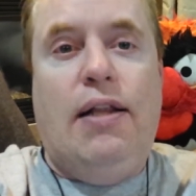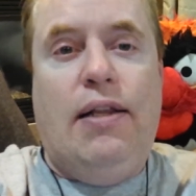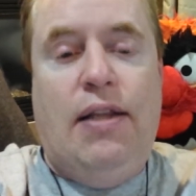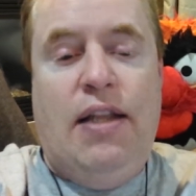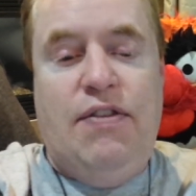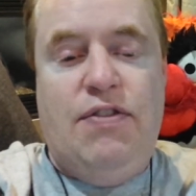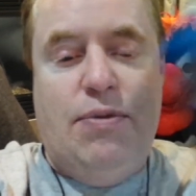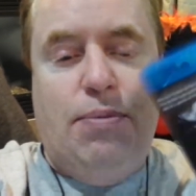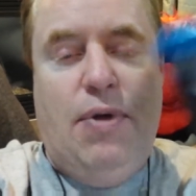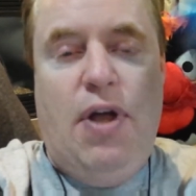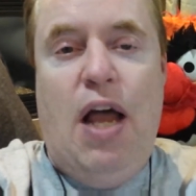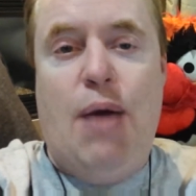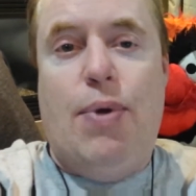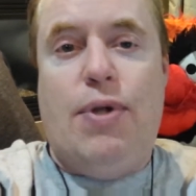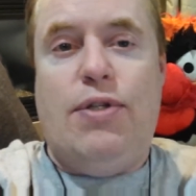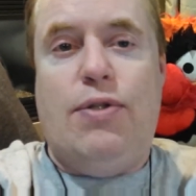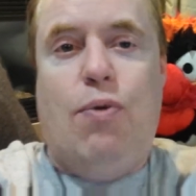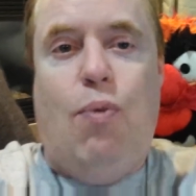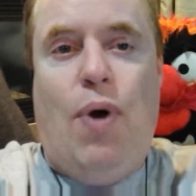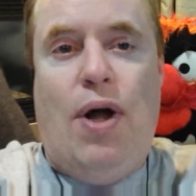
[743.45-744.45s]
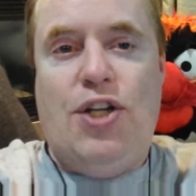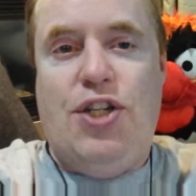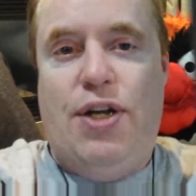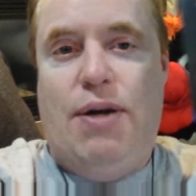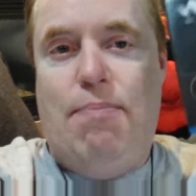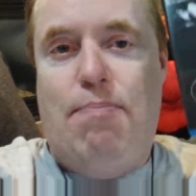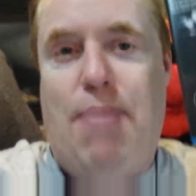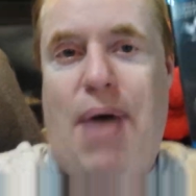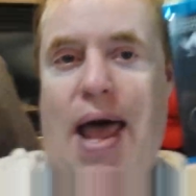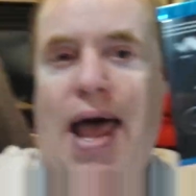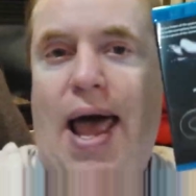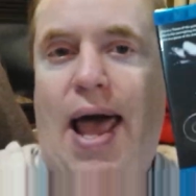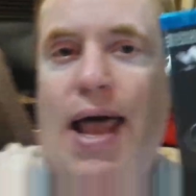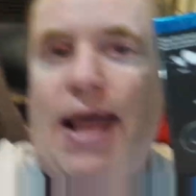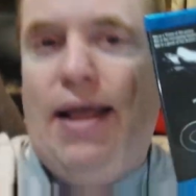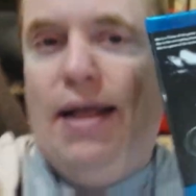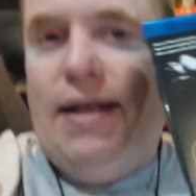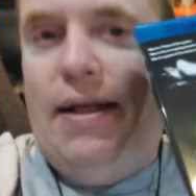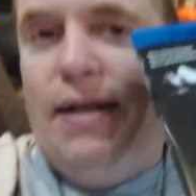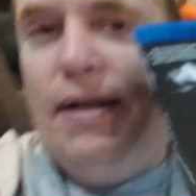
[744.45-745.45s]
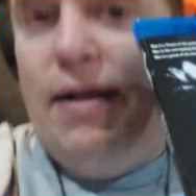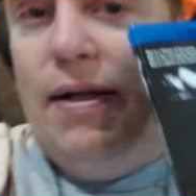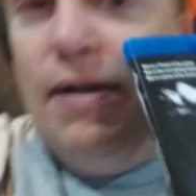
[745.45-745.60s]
Leave some comments. Watch it. Bye.